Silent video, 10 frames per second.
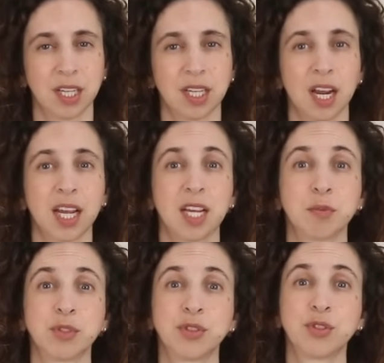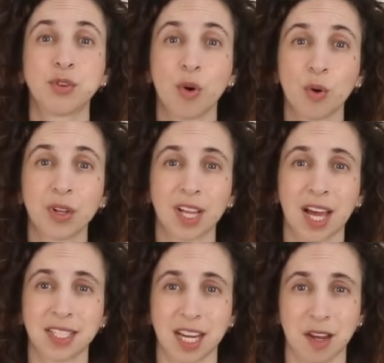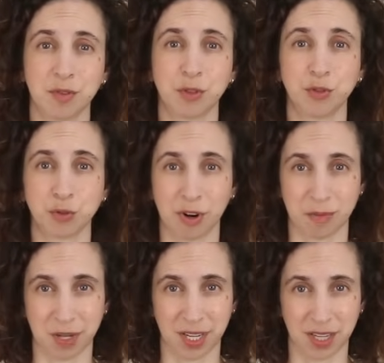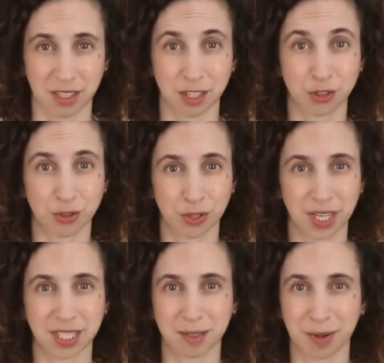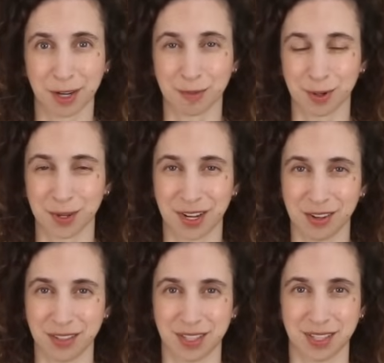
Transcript: And I am so glad to have you join me in the journey to better bone health.